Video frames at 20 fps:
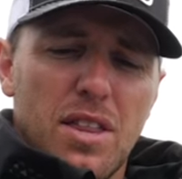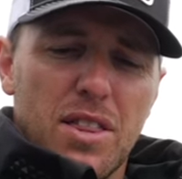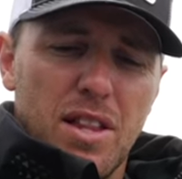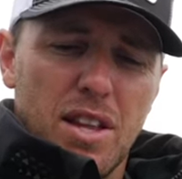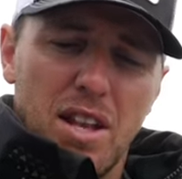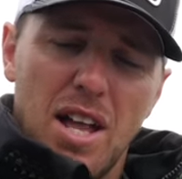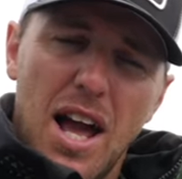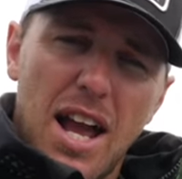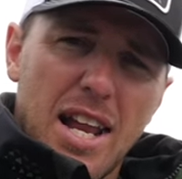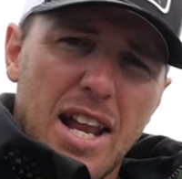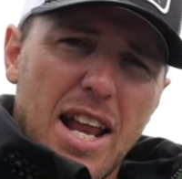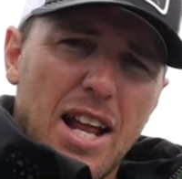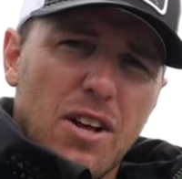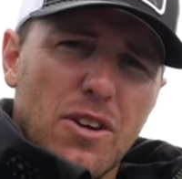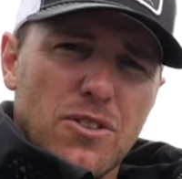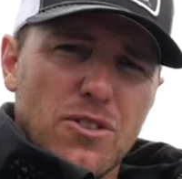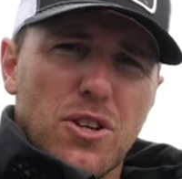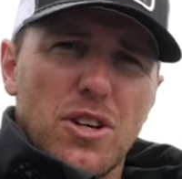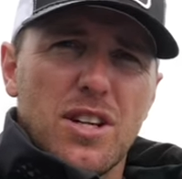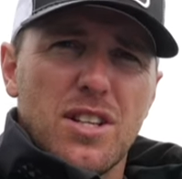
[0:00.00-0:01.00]
the line
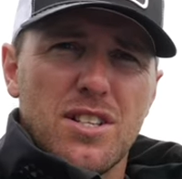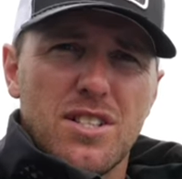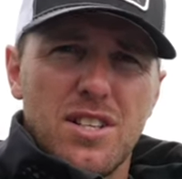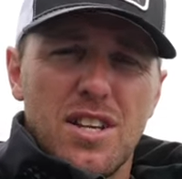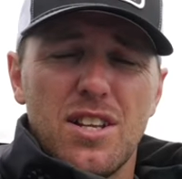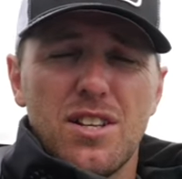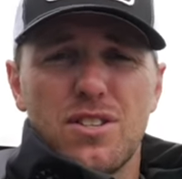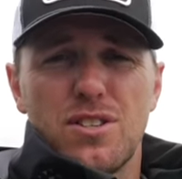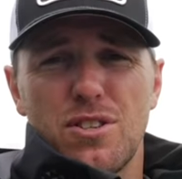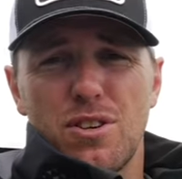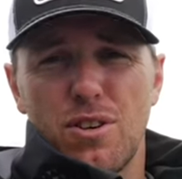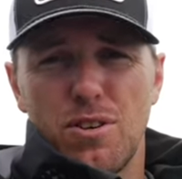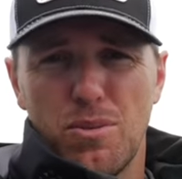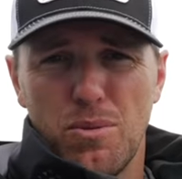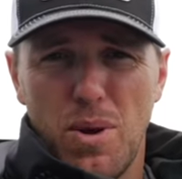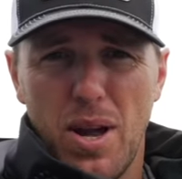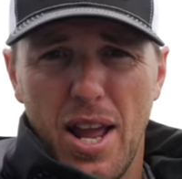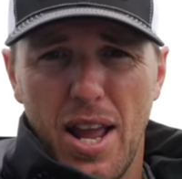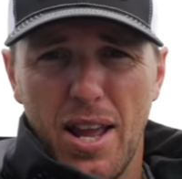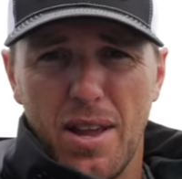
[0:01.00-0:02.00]
angles are gonna sit a
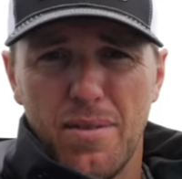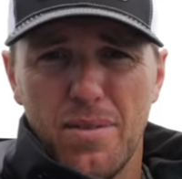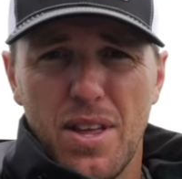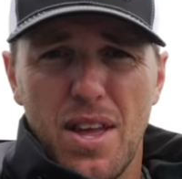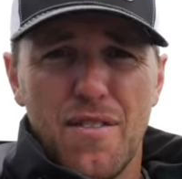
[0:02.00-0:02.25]
certain way.